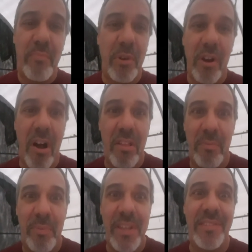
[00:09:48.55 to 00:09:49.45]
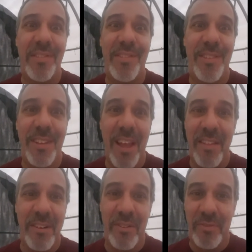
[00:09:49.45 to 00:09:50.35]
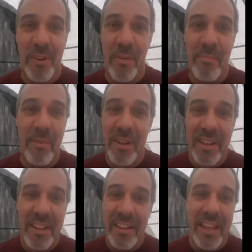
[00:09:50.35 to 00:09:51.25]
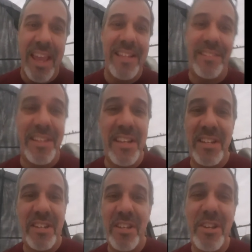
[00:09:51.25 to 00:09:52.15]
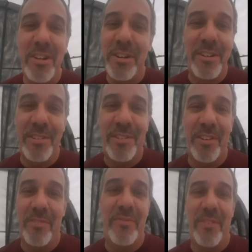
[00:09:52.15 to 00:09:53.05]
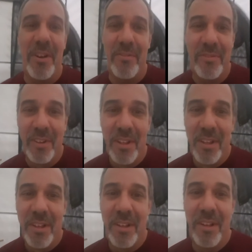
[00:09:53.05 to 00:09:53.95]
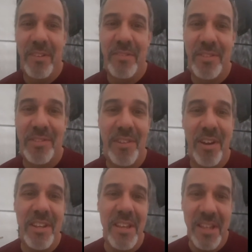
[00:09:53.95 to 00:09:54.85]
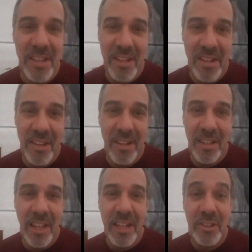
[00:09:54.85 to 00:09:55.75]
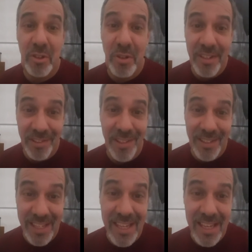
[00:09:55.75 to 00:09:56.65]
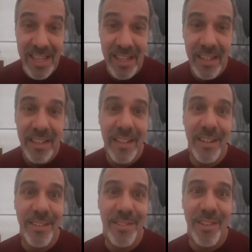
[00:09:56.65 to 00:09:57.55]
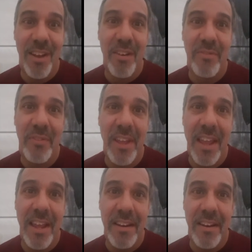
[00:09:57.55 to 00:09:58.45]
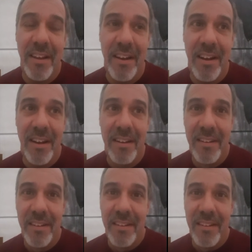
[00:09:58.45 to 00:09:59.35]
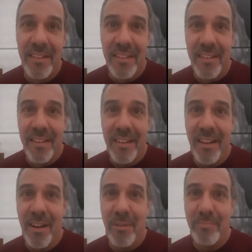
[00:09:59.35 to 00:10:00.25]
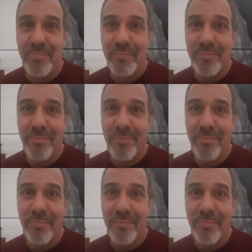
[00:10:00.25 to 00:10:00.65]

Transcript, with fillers: Put all the pieces together from 18 years of, of, of studying electricity in itself and uh, um,